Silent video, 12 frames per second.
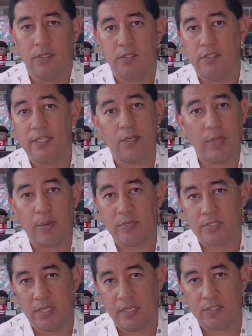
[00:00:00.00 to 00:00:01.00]
did away with
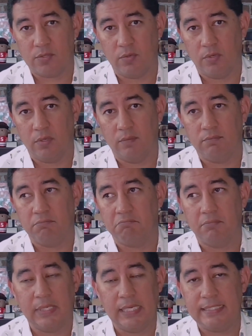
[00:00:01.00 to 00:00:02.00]
Sunday school
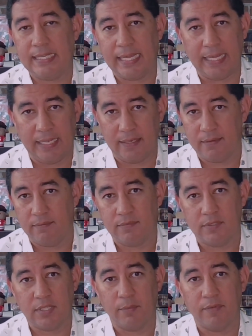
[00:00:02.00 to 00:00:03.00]
a decade,
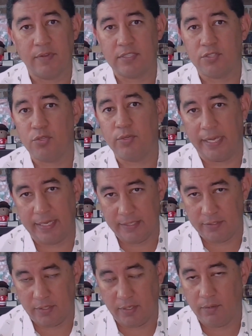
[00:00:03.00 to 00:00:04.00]
some of us 2
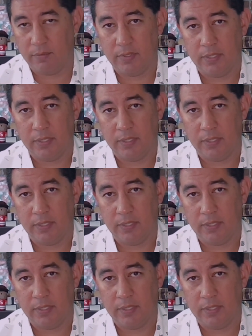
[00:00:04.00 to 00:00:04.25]
decades ago.